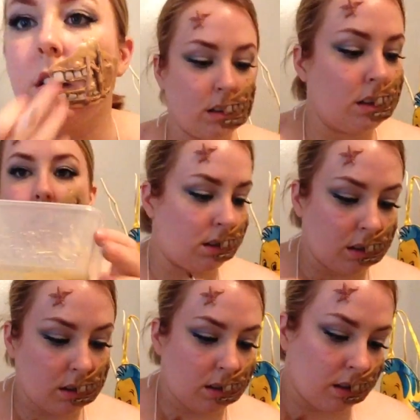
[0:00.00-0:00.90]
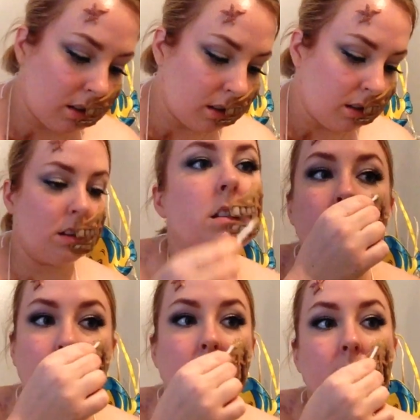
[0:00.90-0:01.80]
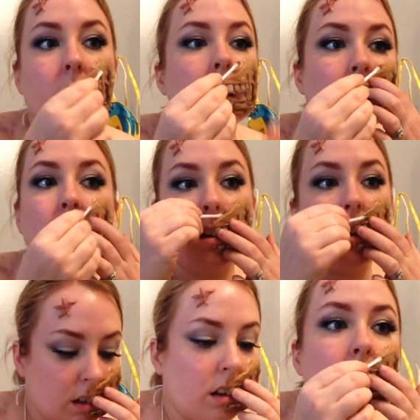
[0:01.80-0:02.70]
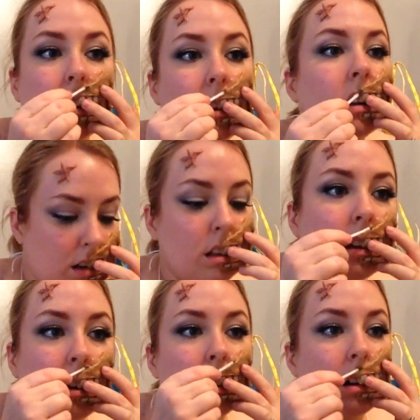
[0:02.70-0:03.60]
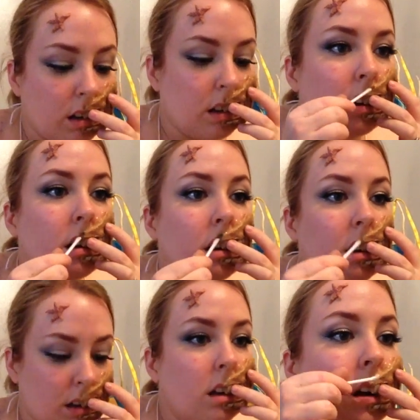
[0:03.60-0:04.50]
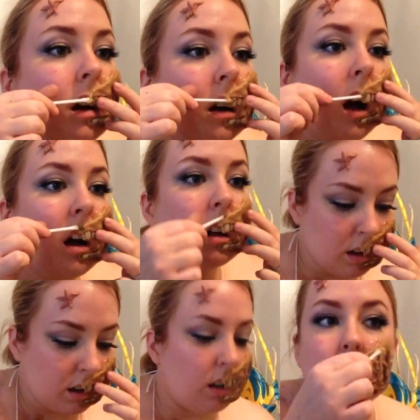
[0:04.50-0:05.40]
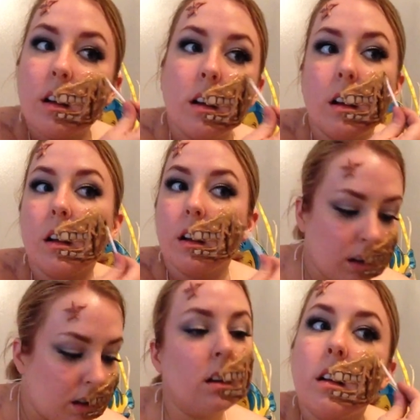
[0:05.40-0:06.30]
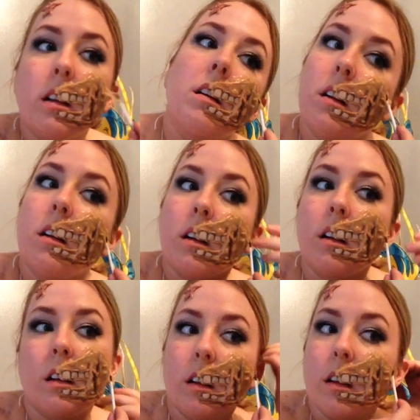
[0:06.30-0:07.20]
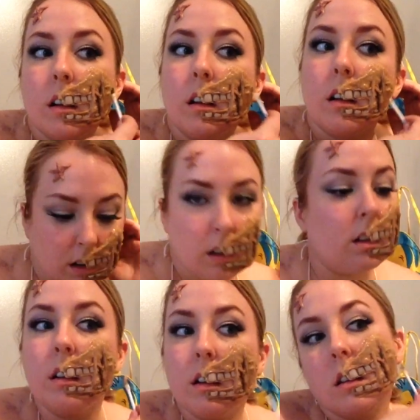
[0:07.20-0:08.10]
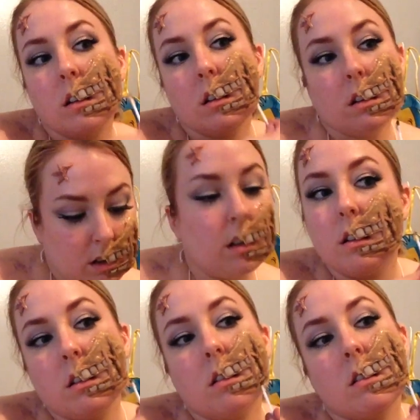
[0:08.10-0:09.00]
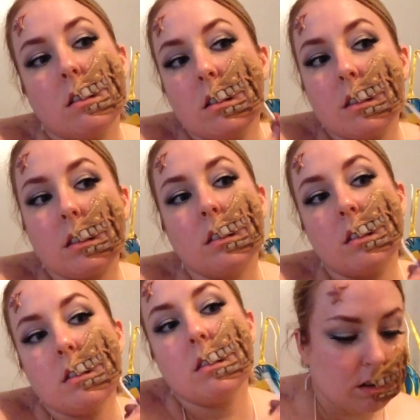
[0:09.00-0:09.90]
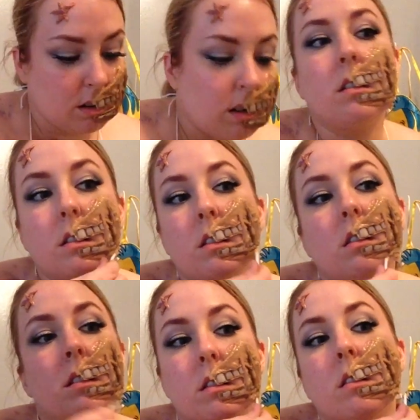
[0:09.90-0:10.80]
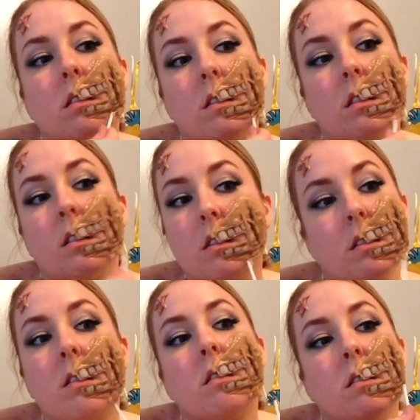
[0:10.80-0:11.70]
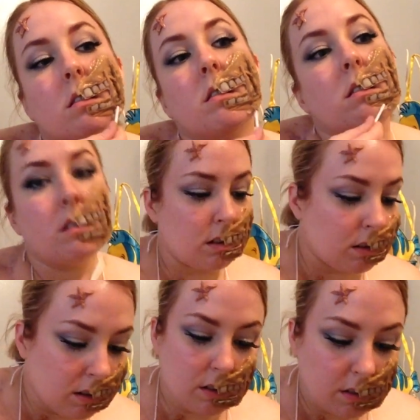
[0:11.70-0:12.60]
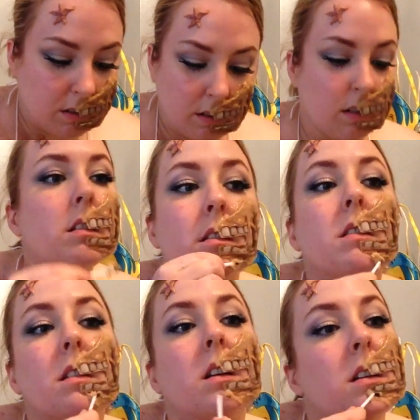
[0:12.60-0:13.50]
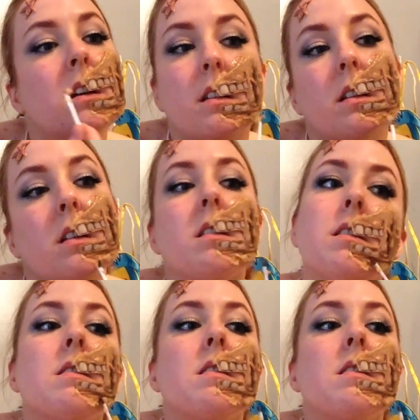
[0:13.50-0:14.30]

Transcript: Right, so now that Ariel's been attacked and thrown in a sea dungeon by Ursula, she starts to go mad with starvation and starts eating herself, and things start growing on